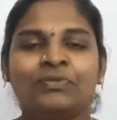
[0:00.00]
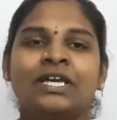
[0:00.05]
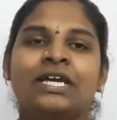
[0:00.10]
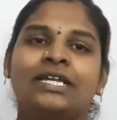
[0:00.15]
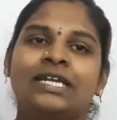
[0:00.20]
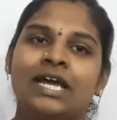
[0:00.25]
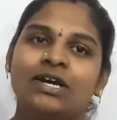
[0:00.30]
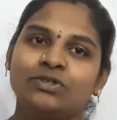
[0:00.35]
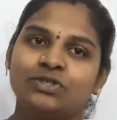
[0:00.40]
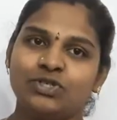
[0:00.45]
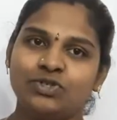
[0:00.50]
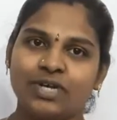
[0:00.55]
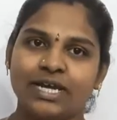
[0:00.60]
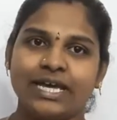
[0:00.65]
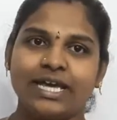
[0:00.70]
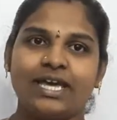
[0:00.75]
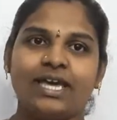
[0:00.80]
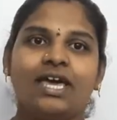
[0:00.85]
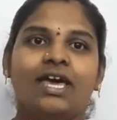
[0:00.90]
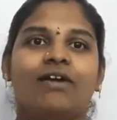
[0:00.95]
Now
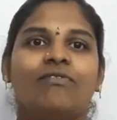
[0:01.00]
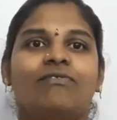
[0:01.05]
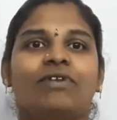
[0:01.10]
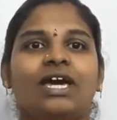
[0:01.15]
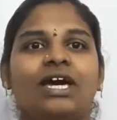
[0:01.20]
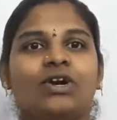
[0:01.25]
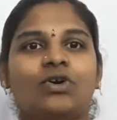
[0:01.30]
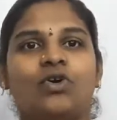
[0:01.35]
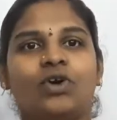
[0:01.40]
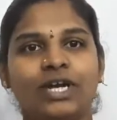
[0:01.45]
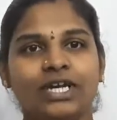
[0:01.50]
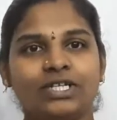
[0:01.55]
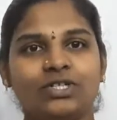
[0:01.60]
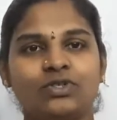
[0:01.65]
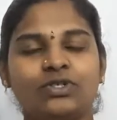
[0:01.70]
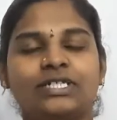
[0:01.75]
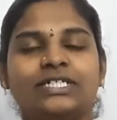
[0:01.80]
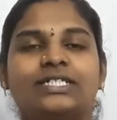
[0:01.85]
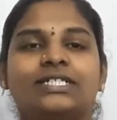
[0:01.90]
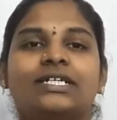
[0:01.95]
today we are going to
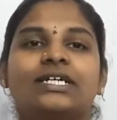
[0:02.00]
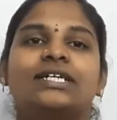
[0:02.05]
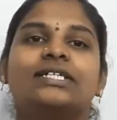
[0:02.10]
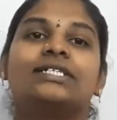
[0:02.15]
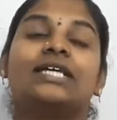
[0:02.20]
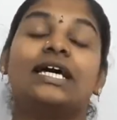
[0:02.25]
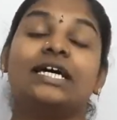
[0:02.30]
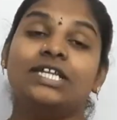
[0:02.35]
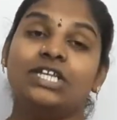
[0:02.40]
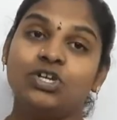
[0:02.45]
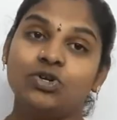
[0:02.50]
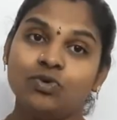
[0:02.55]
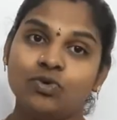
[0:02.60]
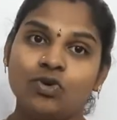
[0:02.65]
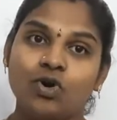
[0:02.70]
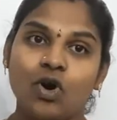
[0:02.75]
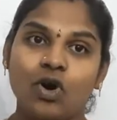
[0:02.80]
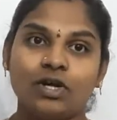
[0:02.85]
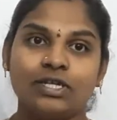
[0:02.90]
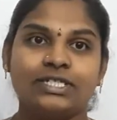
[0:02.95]
discuss a new
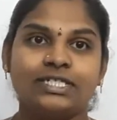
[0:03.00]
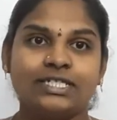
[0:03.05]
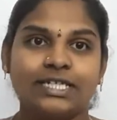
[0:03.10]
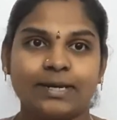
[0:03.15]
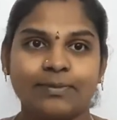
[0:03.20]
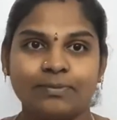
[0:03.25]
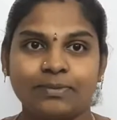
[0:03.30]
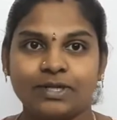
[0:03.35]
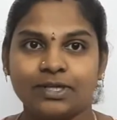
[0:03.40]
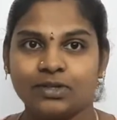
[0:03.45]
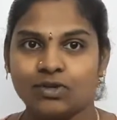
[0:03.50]
concept